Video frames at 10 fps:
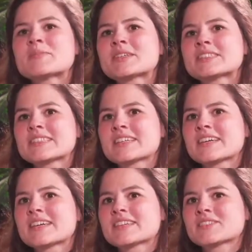But
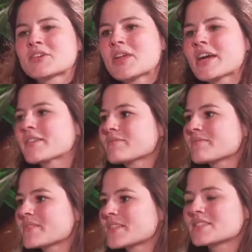so yeah,
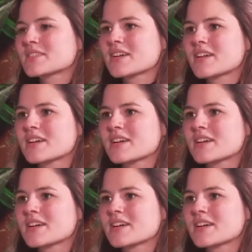it's.